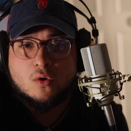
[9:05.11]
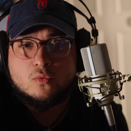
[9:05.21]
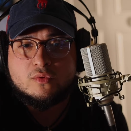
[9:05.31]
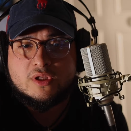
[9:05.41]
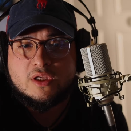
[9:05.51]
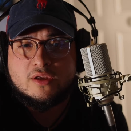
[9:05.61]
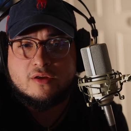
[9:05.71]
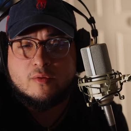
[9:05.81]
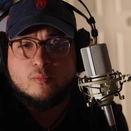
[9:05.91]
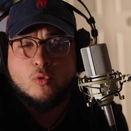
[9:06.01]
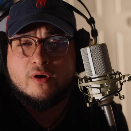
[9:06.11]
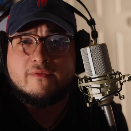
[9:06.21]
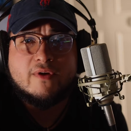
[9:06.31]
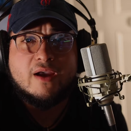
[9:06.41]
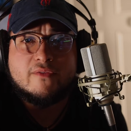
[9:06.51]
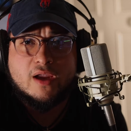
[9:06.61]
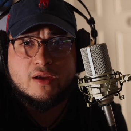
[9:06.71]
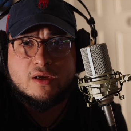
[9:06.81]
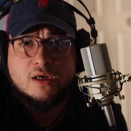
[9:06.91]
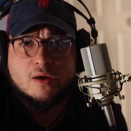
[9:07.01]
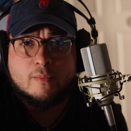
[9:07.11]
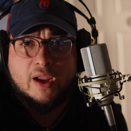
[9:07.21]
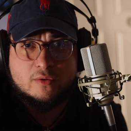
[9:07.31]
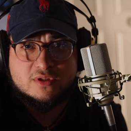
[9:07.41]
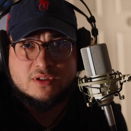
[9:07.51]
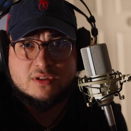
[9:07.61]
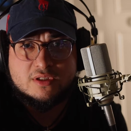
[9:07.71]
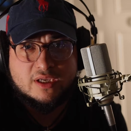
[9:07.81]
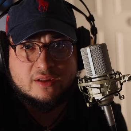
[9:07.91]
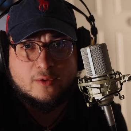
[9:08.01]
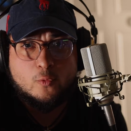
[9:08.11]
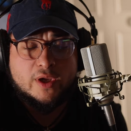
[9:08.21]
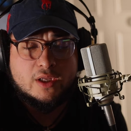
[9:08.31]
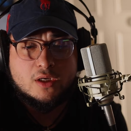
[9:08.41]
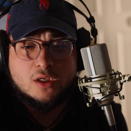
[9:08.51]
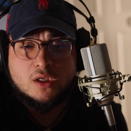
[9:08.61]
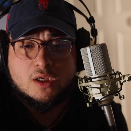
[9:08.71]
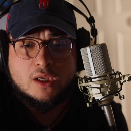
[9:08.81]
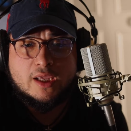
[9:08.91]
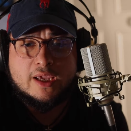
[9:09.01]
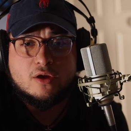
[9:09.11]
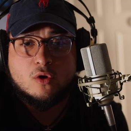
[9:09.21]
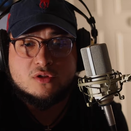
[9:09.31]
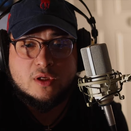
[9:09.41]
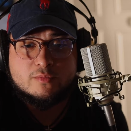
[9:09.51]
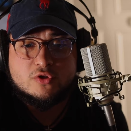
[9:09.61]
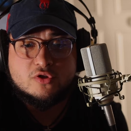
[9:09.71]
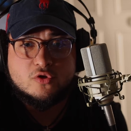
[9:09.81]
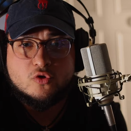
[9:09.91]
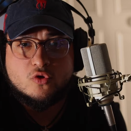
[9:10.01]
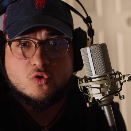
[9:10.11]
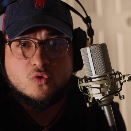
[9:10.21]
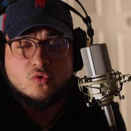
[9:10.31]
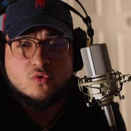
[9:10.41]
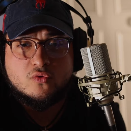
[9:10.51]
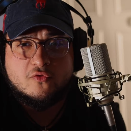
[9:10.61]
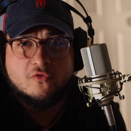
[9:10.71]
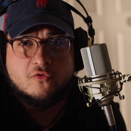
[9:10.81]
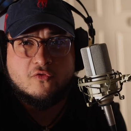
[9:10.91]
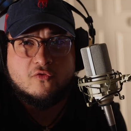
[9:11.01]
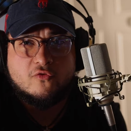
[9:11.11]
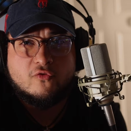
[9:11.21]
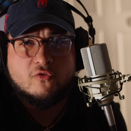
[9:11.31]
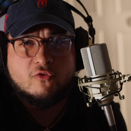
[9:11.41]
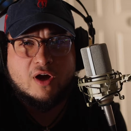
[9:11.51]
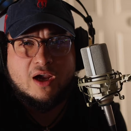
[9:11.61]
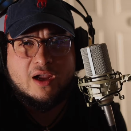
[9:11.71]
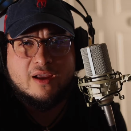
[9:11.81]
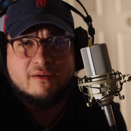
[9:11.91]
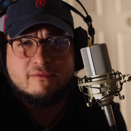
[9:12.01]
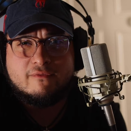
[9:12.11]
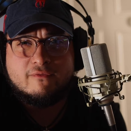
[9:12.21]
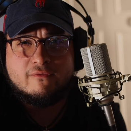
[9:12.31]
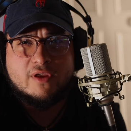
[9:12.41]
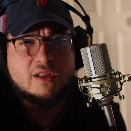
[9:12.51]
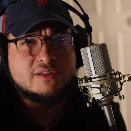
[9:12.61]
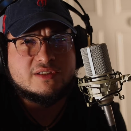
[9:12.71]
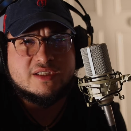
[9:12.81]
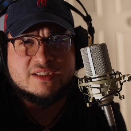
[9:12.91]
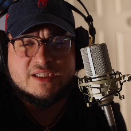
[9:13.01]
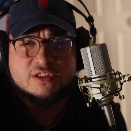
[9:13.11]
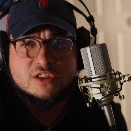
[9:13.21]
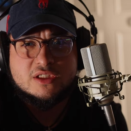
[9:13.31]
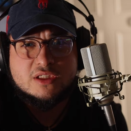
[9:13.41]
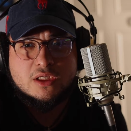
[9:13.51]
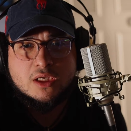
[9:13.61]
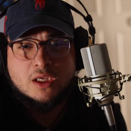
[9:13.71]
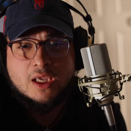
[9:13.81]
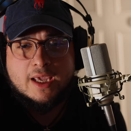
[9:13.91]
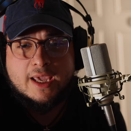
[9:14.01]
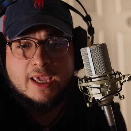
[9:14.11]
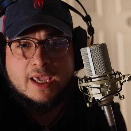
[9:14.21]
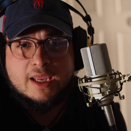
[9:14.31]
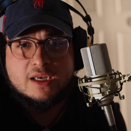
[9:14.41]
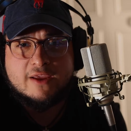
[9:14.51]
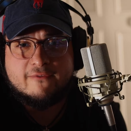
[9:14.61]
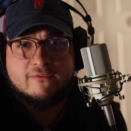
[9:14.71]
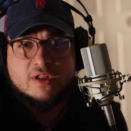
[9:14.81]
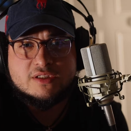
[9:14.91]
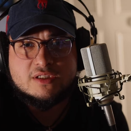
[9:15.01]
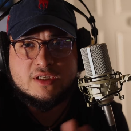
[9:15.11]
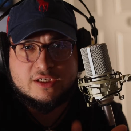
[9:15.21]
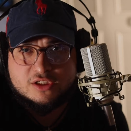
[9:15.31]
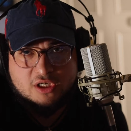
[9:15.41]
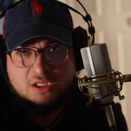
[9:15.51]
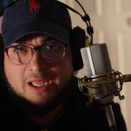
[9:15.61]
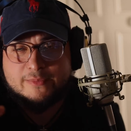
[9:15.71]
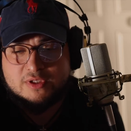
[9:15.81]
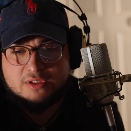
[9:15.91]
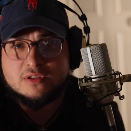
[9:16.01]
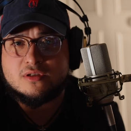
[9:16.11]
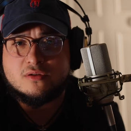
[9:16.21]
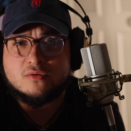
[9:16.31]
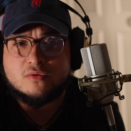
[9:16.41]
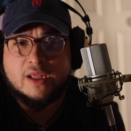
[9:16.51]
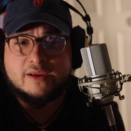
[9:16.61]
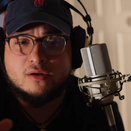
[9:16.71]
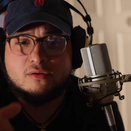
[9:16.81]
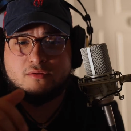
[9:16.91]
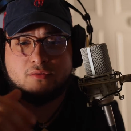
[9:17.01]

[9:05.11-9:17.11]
only 0.5 ounces in like weight. It goes up to 5 feet 6 inches. And it fits, it just collapses like